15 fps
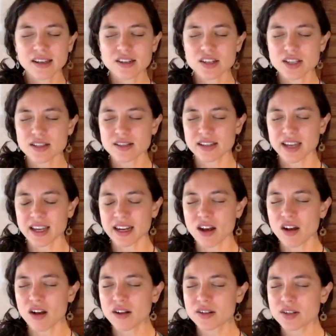just looking in
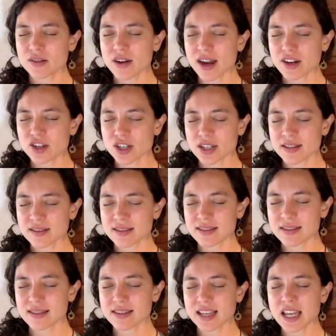all directions,
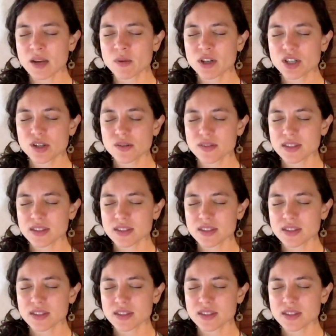seeing what you